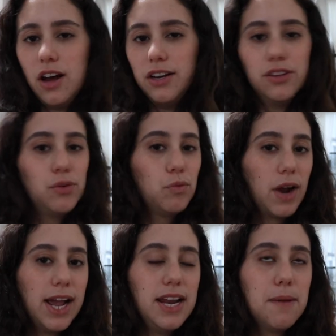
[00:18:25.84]
not in the
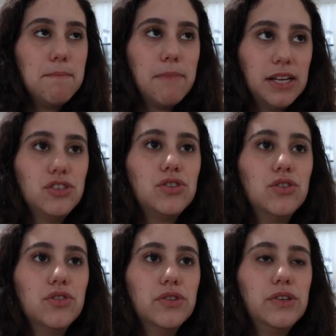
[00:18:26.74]
right
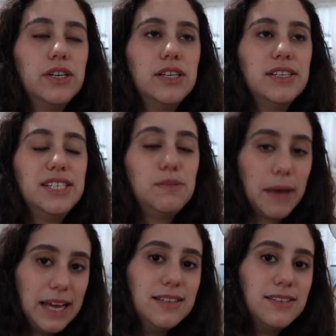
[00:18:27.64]
mental
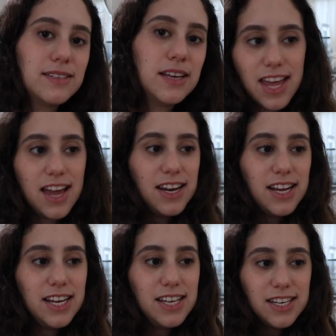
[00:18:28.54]
space, then
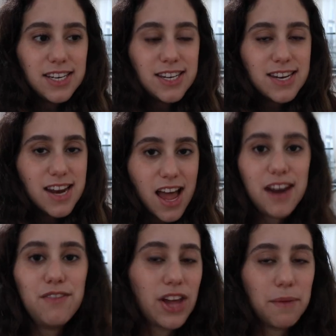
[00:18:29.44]

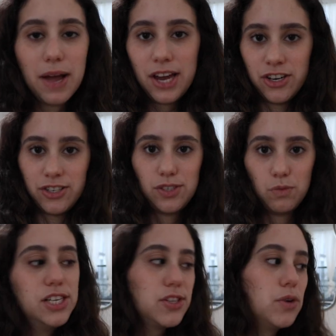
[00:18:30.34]
none of that matters.
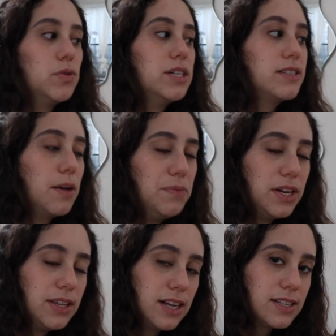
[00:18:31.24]
So
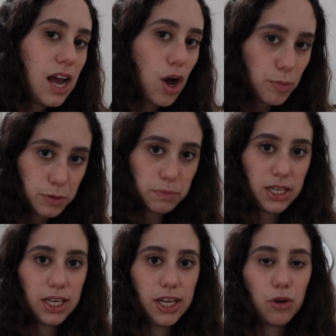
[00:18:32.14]
something that's helped
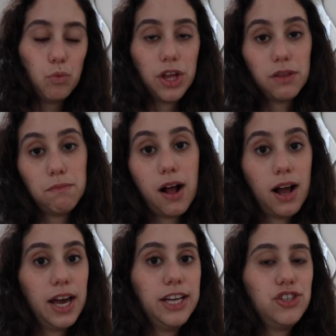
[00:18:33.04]
me with
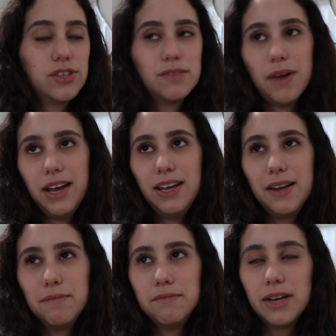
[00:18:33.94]
my
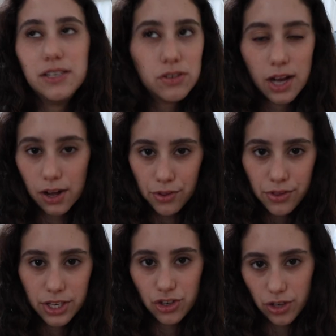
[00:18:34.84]
mental
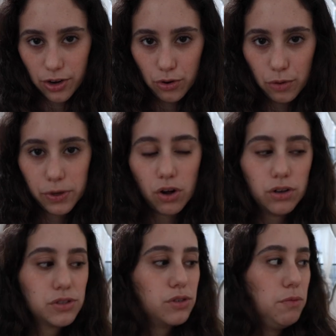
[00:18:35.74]
health in general, but
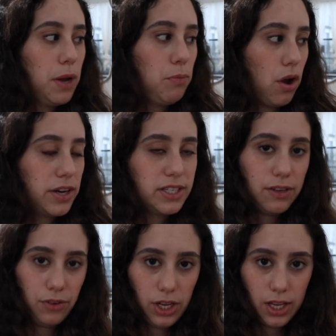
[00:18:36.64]
also my
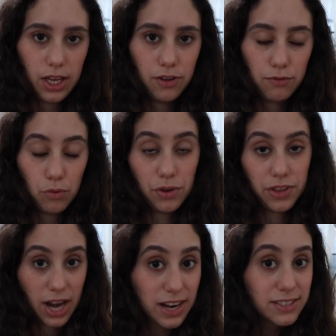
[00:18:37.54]
productivity for
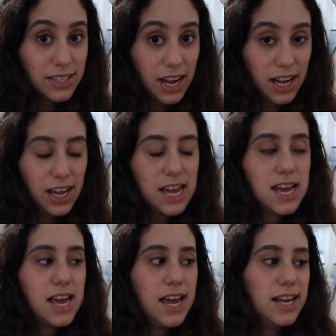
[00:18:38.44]
the next day,
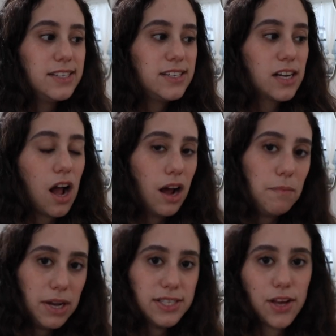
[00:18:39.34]
is to
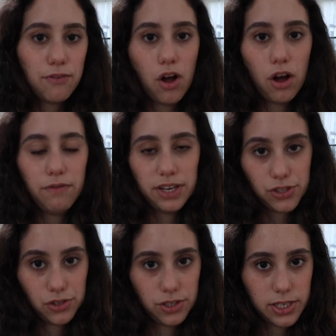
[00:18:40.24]
cut myself off at a
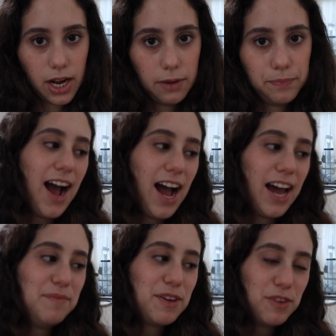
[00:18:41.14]
certain time.
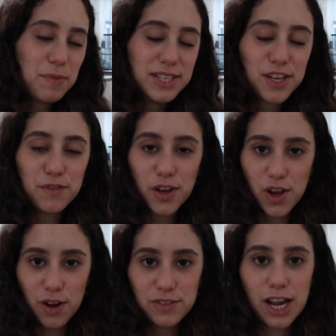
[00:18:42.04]
I'm giving myself a
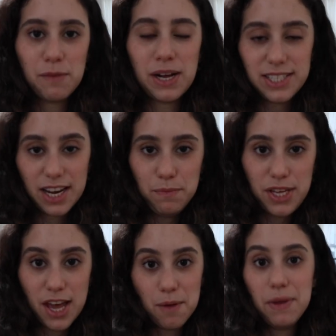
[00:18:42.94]
cutoff time at 10
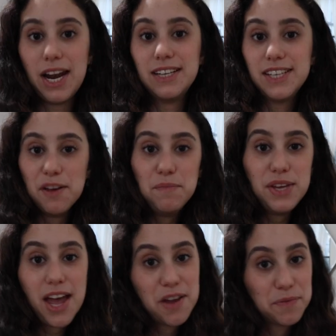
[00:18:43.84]
p.m. and at 10
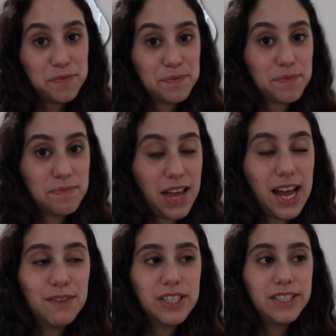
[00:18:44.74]
p.m.
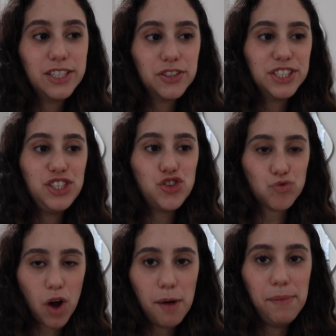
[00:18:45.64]
I have to literally
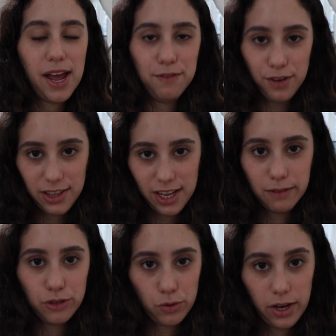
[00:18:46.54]
drop everything
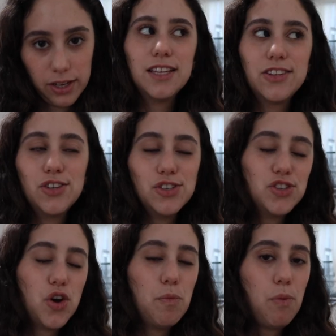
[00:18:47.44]
I'm doing.
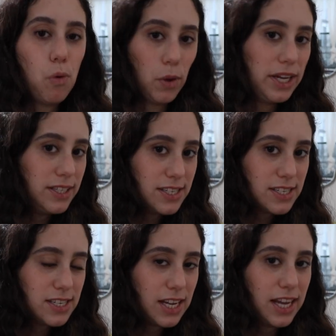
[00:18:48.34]
There's no
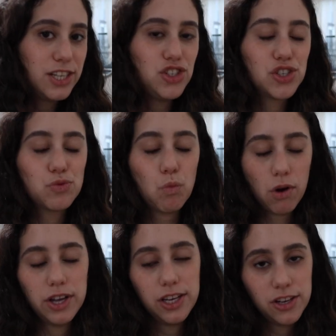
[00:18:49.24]
point in just
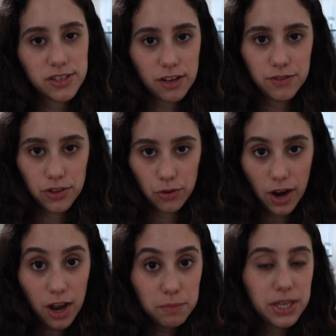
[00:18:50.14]
working yourself to the
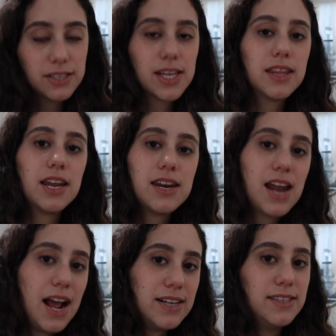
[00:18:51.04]
ground, because then the
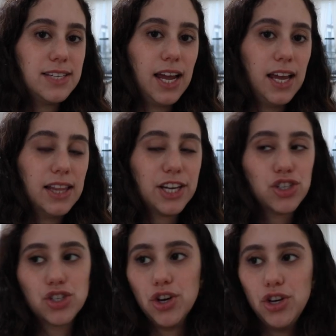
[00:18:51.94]
next day, like,
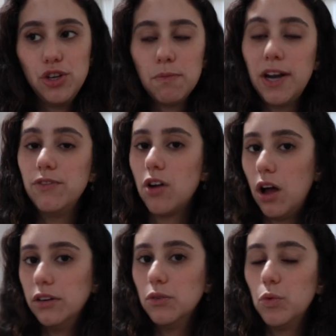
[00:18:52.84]
sure, you might have
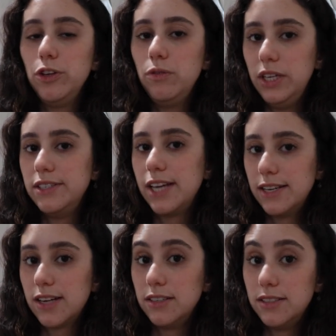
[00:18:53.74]
gotten what you need to get